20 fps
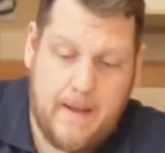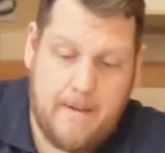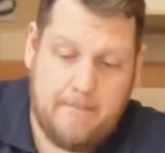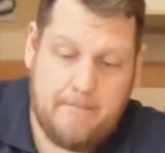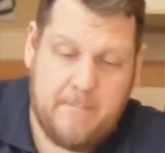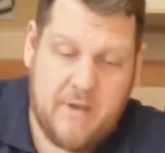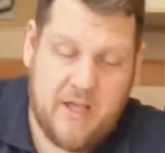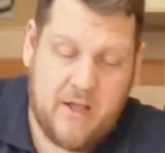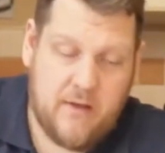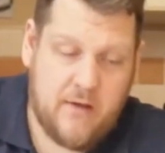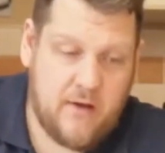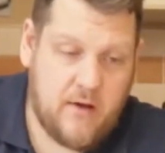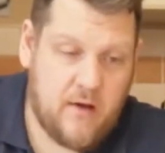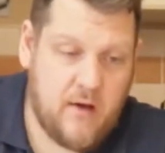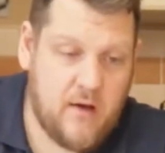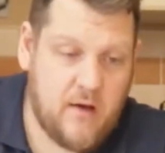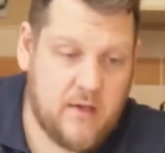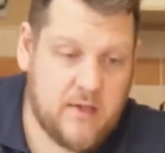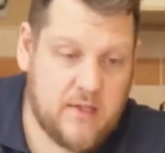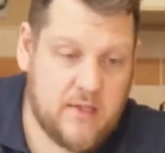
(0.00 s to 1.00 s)

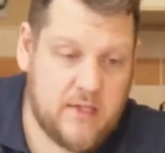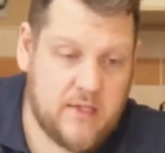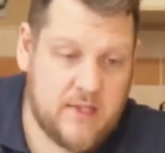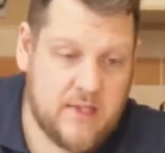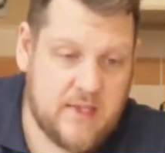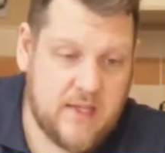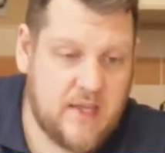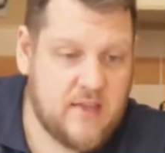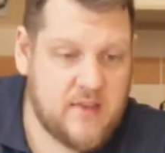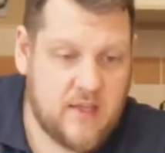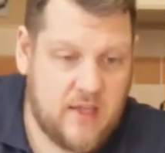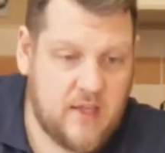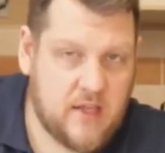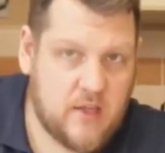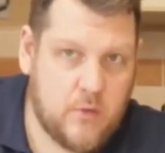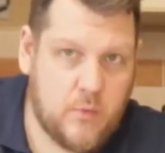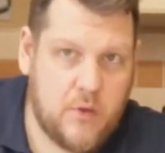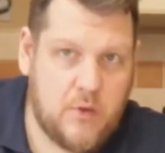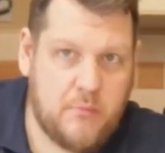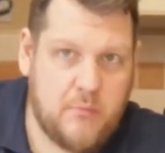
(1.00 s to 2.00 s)
because I think
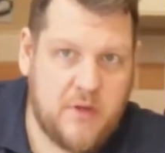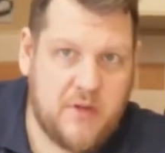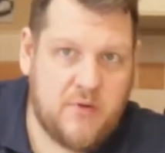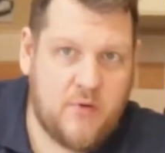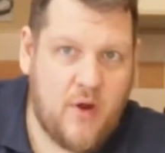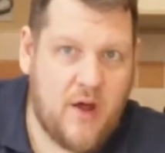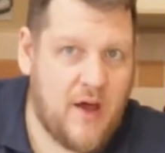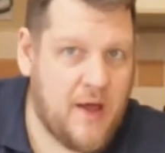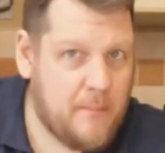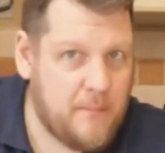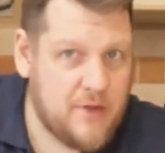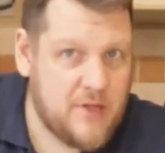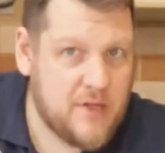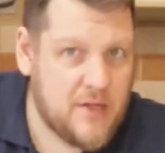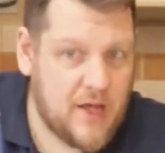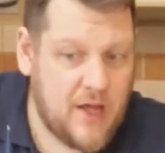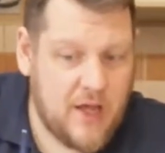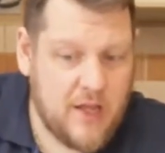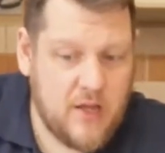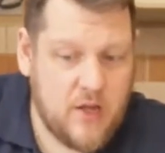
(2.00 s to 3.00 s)
it will be dry, but
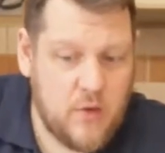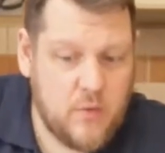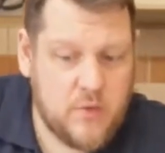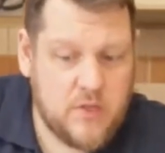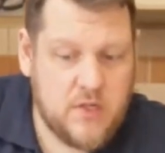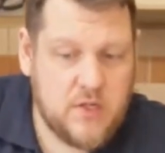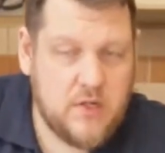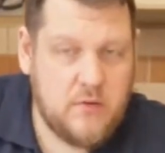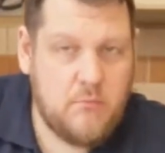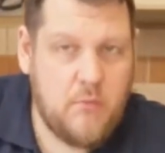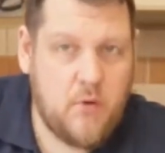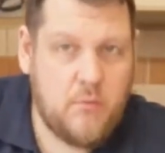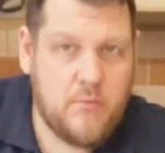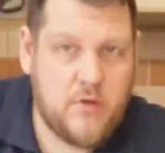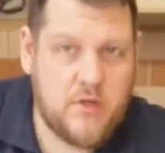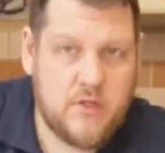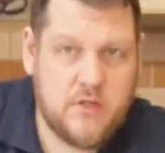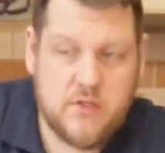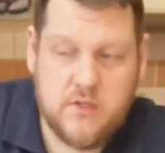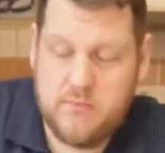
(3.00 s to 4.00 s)
I know it in a
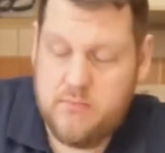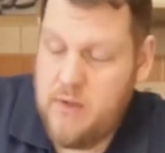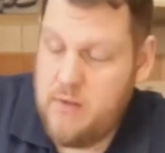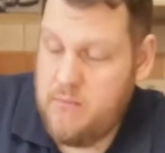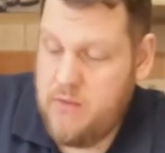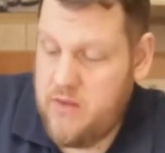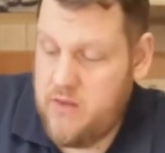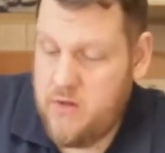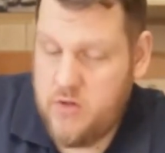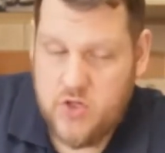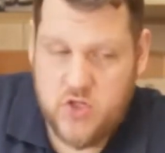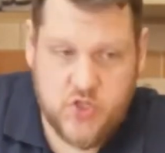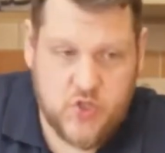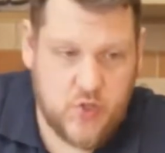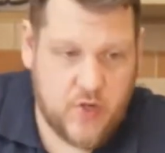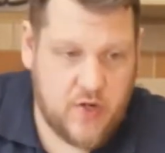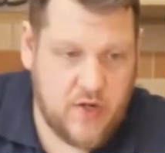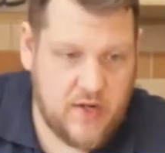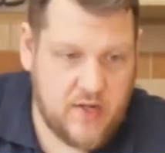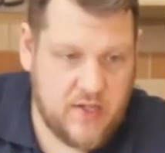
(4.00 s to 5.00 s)
moment. Maybe there's
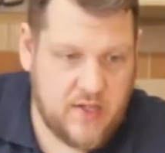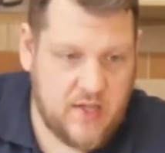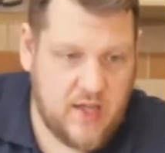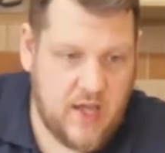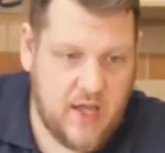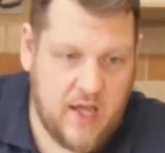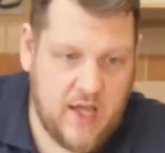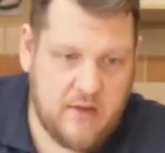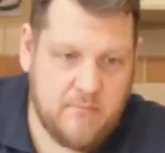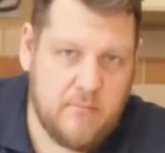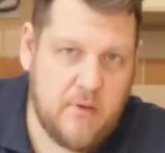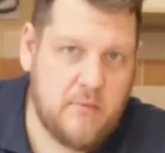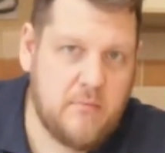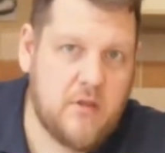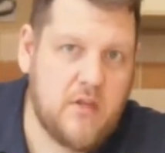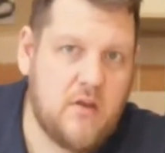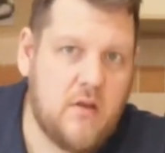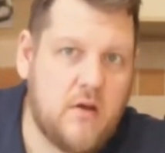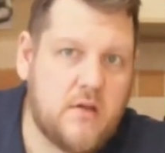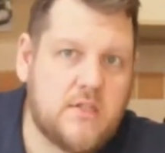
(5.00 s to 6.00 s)
sugar inside, maybe
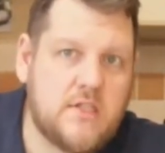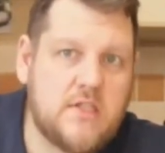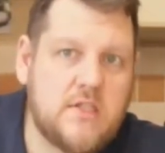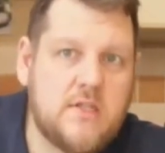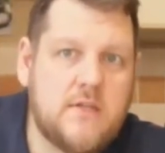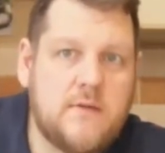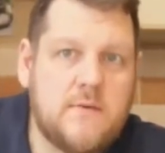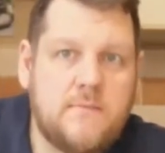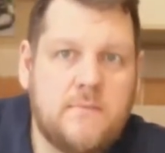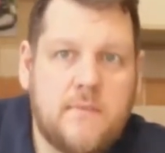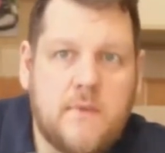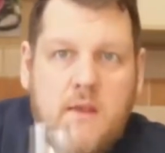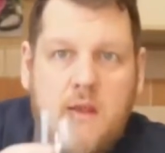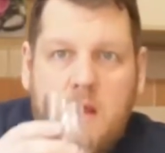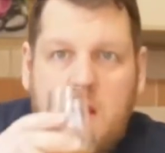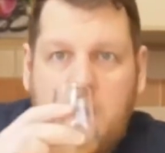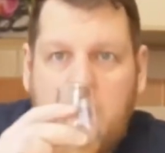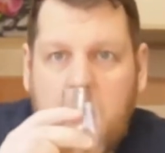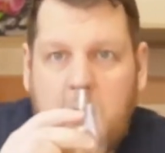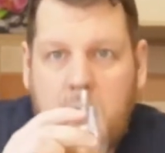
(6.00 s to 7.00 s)
not.
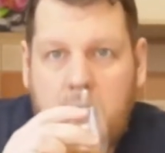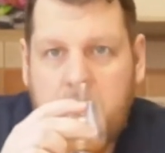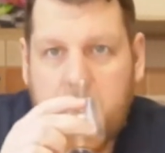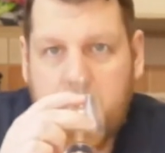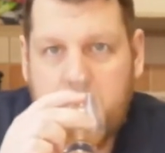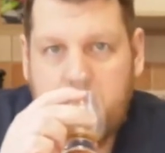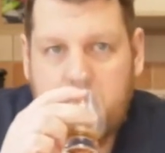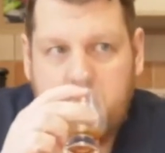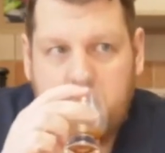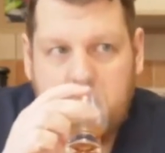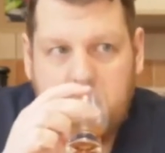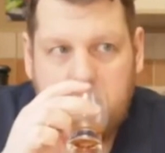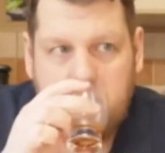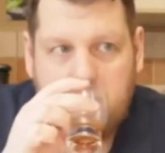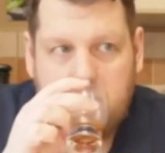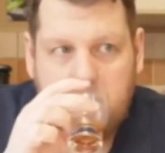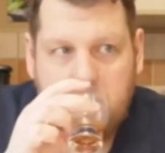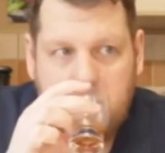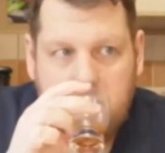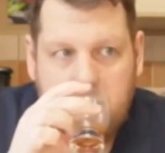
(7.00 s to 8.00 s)
Um,
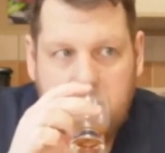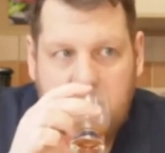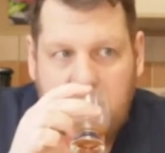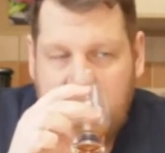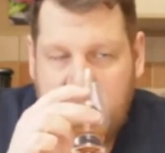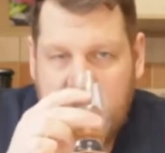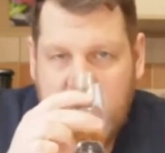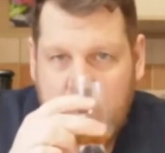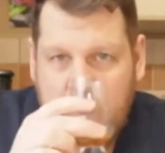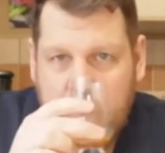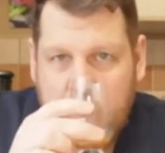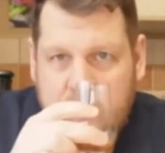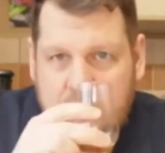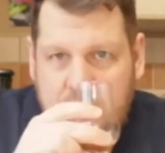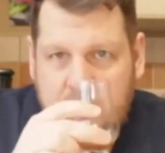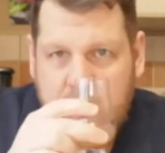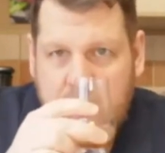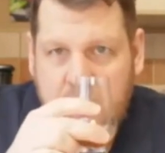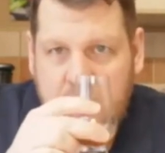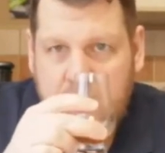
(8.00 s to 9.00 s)
I know
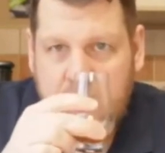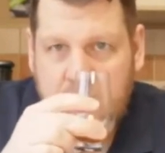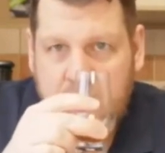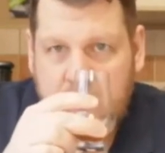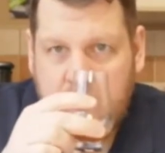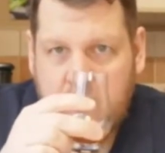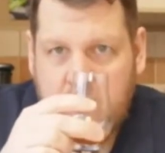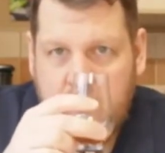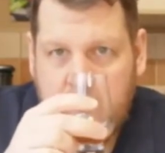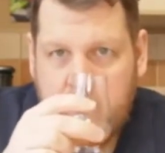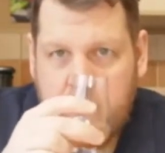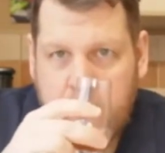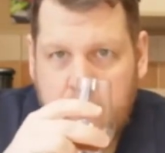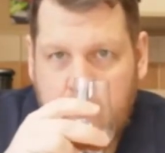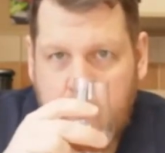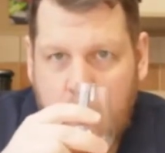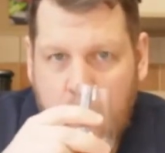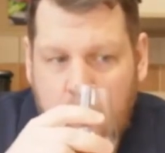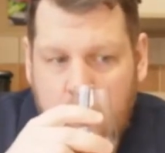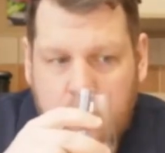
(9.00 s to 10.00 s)
the um,
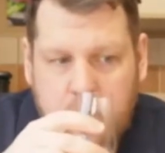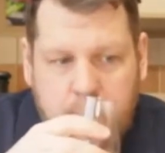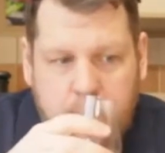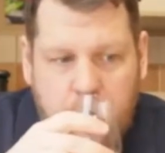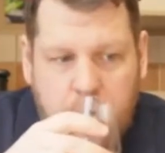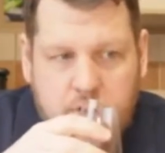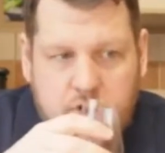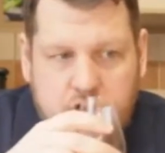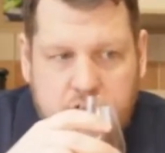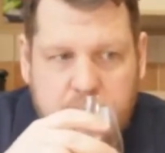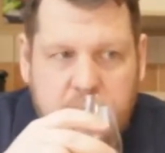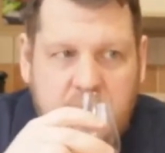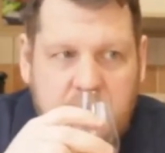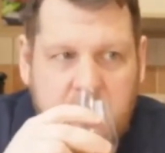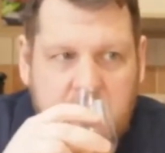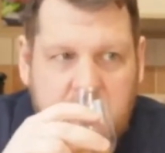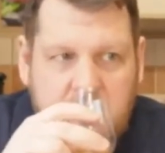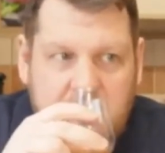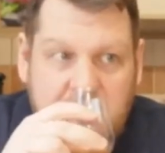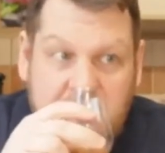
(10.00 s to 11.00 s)
old Polish
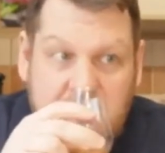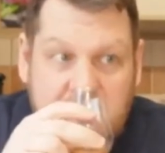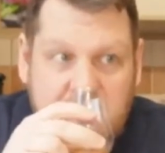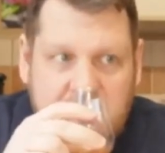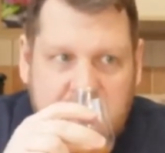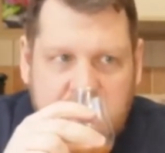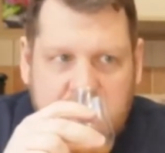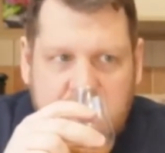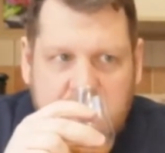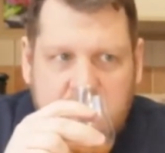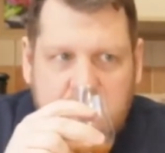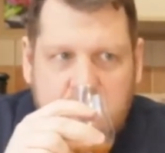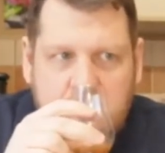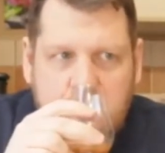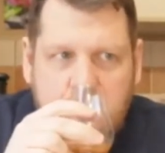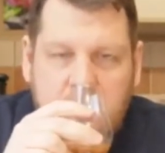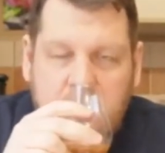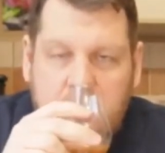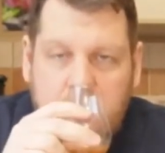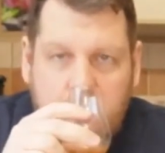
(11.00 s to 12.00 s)
mead yeast is
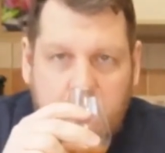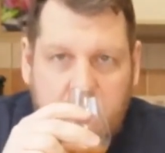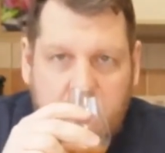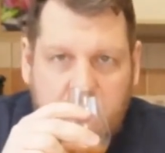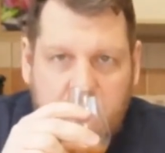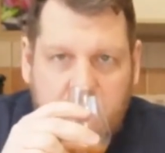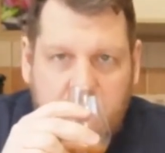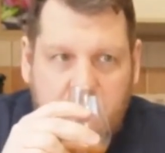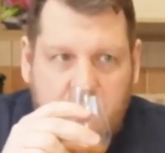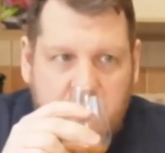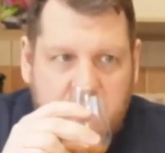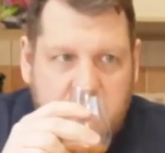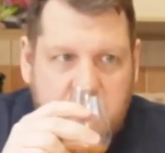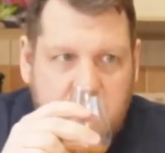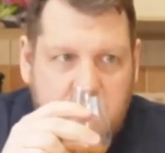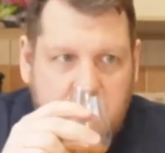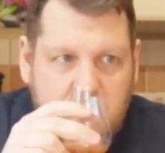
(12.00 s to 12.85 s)
really, really fast,